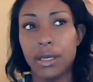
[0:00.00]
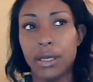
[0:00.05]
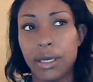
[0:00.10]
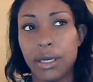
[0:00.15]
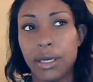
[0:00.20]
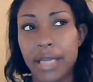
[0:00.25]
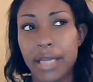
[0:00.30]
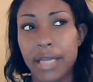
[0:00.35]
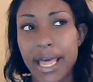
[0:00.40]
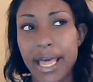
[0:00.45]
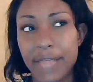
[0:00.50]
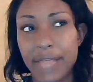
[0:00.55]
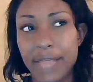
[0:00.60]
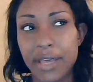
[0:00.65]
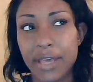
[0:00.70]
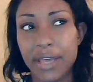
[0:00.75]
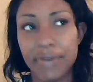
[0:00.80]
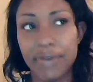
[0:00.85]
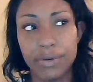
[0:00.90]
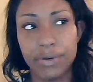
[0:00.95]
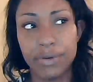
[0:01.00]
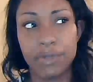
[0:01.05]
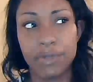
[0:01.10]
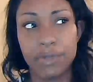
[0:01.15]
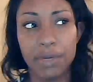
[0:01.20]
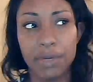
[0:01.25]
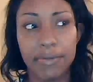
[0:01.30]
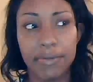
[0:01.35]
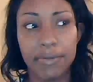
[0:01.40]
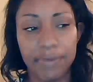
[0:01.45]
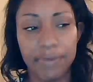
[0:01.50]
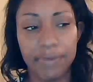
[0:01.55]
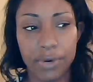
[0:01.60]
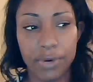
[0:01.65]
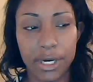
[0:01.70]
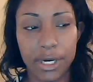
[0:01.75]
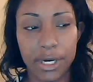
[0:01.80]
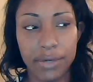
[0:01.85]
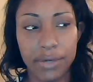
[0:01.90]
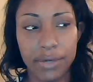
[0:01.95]
And I think I've heard him speak
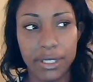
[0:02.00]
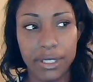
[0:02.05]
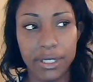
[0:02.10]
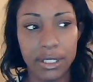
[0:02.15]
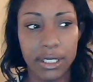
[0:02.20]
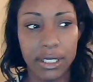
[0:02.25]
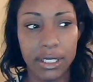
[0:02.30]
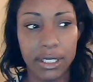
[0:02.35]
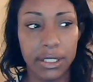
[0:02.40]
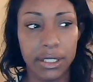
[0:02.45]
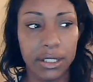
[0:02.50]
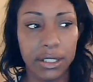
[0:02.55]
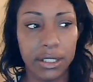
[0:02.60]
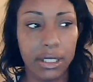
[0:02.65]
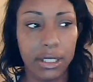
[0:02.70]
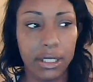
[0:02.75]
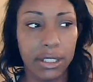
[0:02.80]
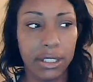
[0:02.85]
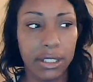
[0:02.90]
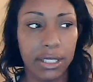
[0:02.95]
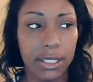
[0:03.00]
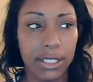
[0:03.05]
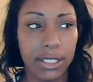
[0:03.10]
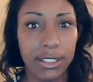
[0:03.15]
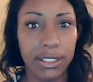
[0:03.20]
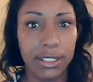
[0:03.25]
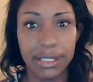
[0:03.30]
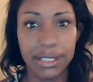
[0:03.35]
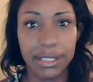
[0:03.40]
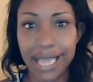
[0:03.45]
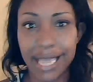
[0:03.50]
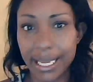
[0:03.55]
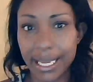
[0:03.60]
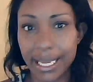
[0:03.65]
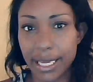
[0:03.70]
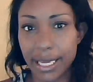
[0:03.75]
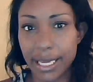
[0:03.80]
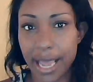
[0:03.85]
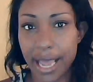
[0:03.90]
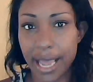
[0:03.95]
before. I know he's intelligent, and I just
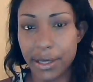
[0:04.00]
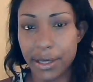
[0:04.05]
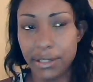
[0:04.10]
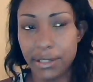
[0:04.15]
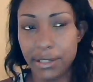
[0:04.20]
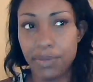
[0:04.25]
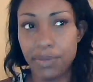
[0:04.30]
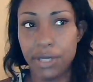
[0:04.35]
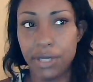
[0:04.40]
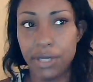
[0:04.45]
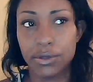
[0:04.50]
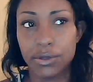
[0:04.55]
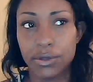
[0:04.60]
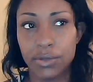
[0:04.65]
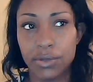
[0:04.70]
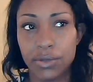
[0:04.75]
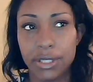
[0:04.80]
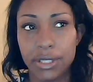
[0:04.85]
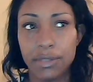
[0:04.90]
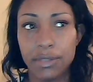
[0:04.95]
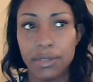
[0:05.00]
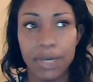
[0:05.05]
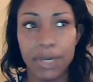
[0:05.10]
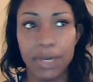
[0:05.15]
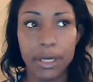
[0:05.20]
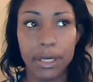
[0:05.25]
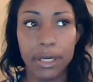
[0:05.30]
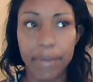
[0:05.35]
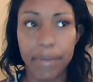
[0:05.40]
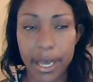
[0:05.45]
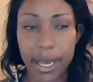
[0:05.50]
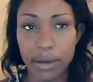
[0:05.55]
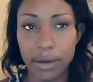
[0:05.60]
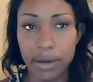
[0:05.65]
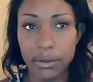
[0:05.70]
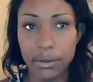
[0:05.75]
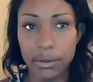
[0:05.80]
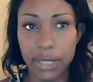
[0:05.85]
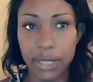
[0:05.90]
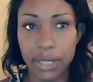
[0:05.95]
like how he speaks or what he's speaking
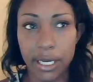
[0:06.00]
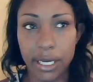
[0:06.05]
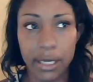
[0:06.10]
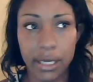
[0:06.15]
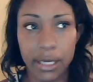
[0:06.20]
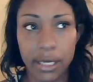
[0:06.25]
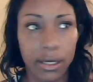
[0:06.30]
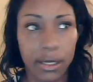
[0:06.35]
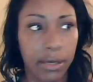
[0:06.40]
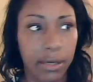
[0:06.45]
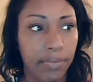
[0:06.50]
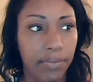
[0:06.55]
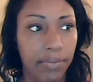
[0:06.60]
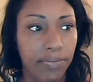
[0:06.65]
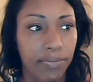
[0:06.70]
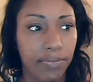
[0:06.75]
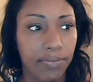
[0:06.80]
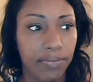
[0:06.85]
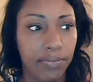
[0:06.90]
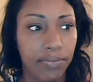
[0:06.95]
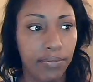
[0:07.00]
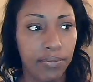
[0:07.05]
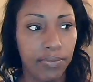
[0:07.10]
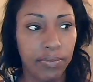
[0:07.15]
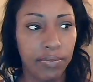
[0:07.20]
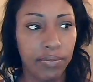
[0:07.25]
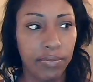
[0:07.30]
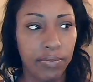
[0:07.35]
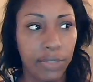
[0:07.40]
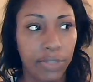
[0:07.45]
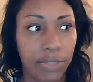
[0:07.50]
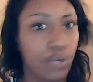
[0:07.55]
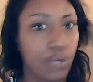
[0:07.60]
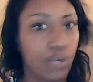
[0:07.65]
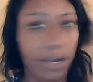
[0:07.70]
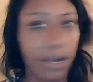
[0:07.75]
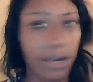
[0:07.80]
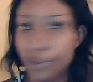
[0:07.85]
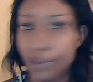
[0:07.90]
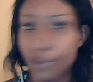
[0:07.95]
about. That these
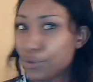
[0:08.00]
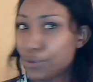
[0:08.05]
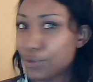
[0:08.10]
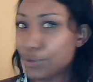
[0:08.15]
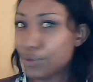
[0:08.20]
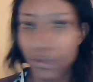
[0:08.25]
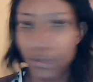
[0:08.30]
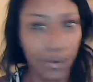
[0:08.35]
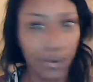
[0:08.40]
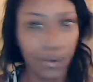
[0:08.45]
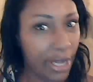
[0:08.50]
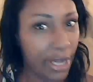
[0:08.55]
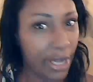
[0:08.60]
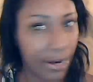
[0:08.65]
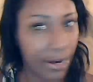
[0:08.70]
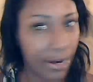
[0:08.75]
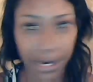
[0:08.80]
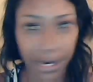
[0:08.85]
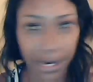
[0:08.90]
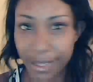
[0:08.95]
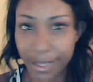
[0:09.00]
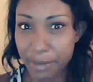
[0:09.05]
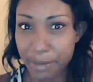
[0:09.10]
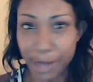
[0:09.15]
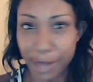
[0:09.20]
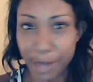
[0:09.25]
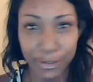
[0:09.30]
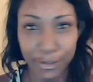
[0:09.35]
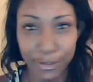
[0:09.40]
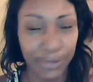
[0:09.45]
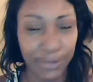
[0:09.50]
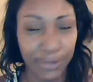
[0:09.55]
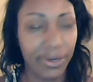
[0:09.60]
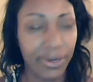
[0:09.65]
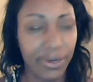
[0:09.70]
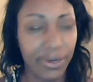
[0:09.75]
white folks don't care anything about you.